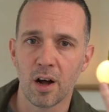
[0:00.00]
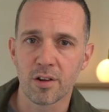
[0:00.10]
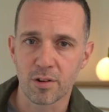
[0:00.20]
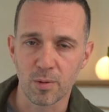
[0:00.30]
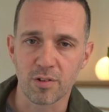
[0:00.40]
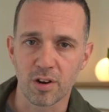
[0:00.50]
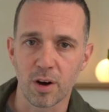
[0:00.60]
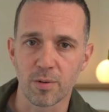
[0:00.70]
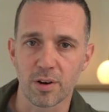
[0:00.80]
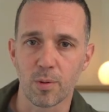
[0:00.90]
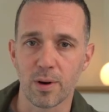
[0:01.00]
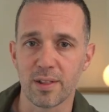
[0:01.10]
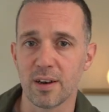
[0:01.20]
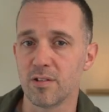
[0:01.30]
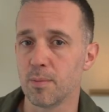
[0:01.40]
to a child in a way
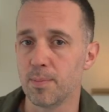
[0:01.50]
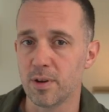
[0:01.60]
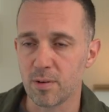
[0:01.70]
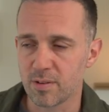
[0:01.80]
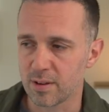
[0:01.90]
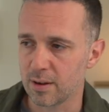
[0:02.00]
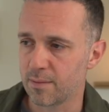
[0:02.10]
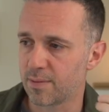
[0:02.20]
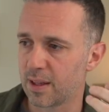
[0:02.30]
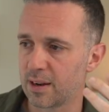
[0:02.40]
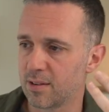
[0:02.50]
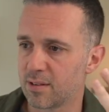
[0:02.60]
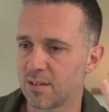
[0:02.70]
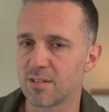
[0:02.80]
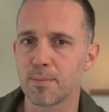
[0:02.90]
that is abusive, that is
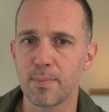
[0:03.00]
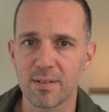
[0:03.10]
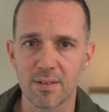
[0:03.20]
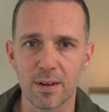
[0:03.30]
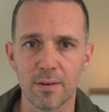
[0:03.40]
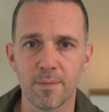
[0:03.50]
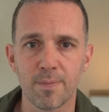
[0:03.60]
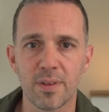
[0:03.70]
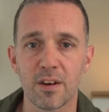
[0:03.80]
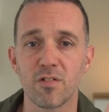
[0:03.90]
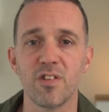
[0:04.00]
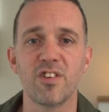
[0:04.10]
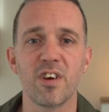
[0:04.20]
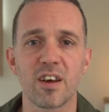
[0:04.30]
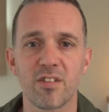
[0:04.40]
dismissive, that is
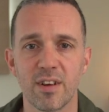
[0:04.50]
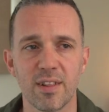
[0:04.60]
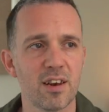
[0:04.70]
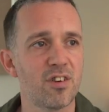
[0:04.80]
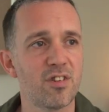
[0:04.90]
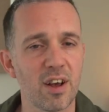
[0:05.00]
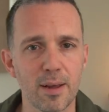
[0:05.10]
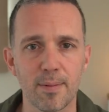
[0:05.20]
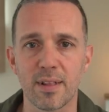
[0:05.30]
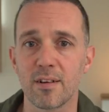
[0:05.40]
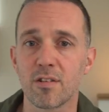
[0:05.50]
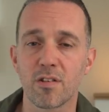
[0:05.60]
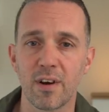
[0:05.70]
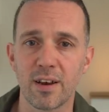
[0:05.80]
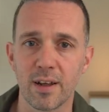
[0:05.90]
rejection, that is shaming, that is
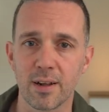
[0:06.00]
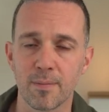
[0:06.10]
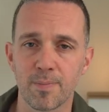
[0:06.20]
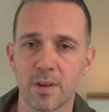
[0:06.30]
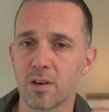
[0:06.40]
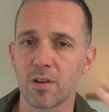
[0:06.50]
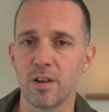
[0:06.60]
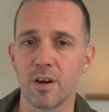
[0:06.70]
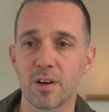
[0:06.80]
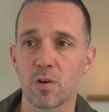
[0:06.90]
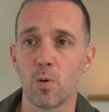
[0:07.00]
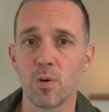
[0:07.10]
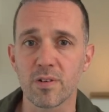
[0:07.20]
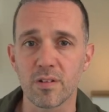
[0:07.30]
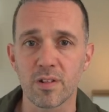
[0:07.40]
threatening, it
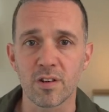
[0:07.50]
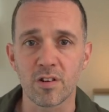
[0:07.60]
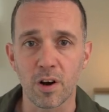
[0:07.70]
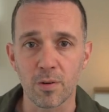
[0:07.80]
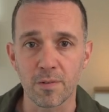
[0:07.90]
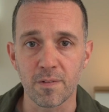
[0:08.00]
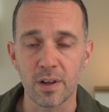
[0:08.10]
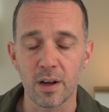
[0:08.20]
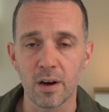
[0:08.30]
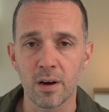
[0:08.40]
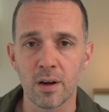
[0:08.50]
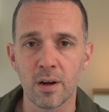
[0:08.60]
causes the child fear,